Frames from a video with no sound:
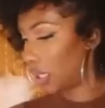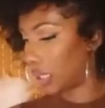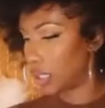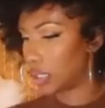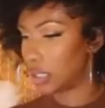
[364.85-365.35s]

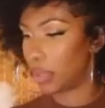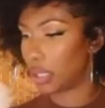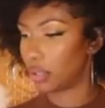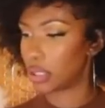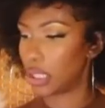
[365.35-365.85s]
Like, this is
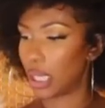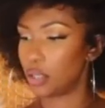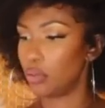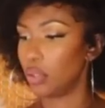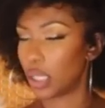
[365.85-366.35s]
embarrassing.
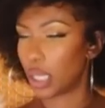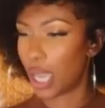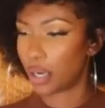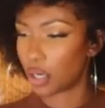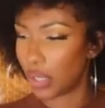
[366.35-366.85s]
Like, you looking
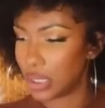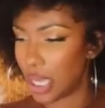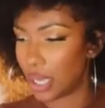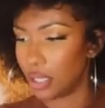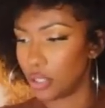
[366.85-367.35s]
kind of crazy
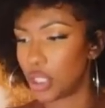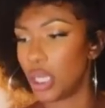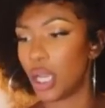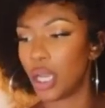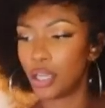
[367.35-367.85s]
out here.
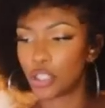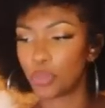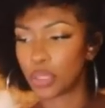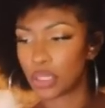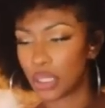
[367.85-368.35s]
She
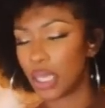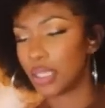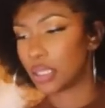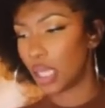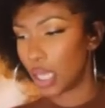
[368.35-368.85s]

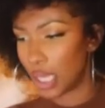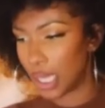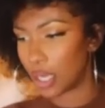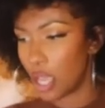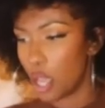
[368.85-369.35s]
100%
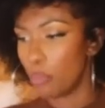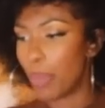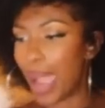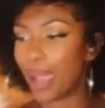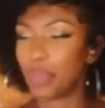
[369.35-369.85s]
said,
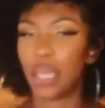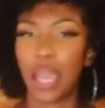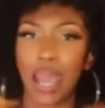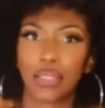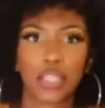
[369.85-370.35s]
buy me a
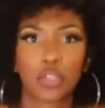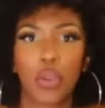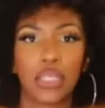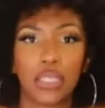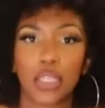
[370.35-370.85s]
house. That's
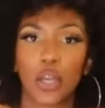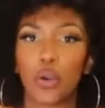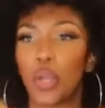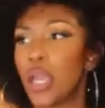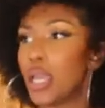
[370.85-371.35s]
crazy.
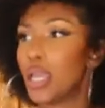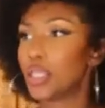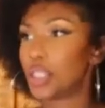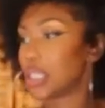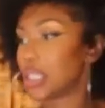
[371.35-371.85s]
So
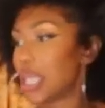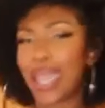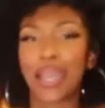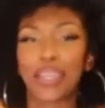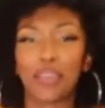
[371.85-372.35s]
she's like,
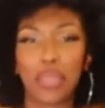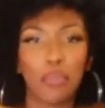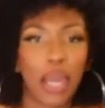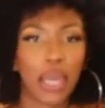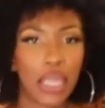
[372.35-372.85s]
yeah, give me
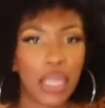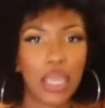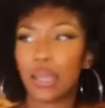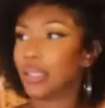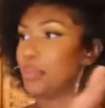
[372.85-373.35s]
the
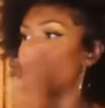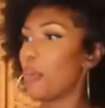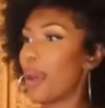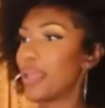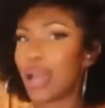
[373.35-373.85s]
money. Let me
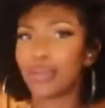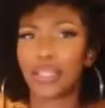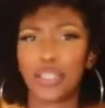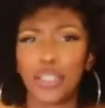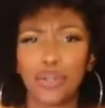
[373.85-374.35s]
go buy the house
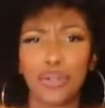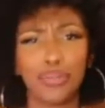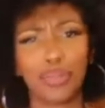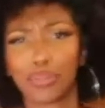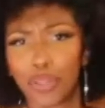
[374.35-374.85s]
and
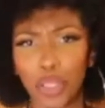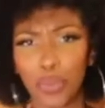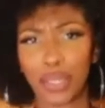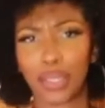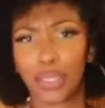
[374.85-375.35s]
you throw
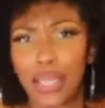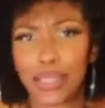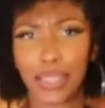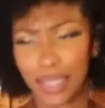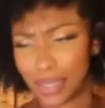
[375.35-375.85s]
you in a
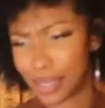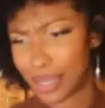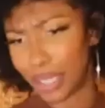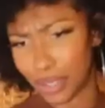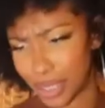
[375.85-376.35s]
closet in a
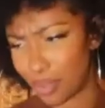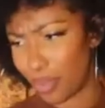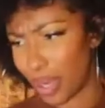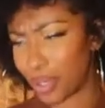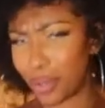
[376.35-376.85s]
cellar somewhere.